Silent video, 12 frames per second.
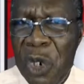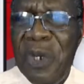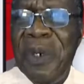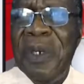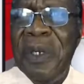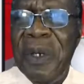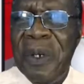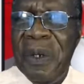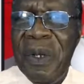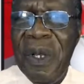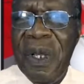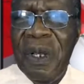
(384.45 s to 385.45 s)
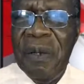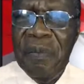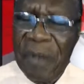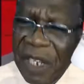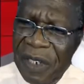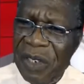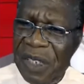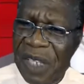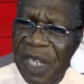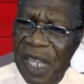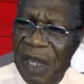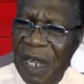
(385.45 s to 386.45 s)
Bukulungu.
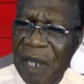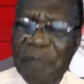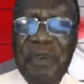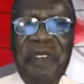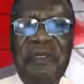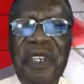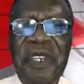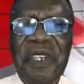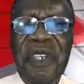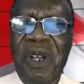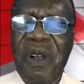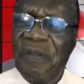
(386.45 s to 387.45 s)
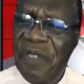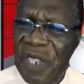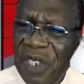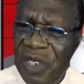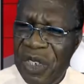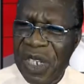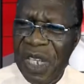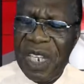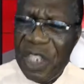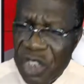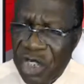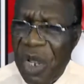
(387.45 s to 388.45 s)
Please, a brief history of
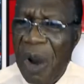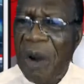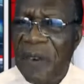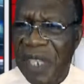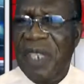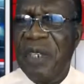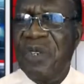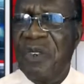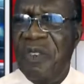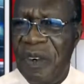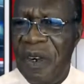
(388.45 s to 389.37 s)
this historic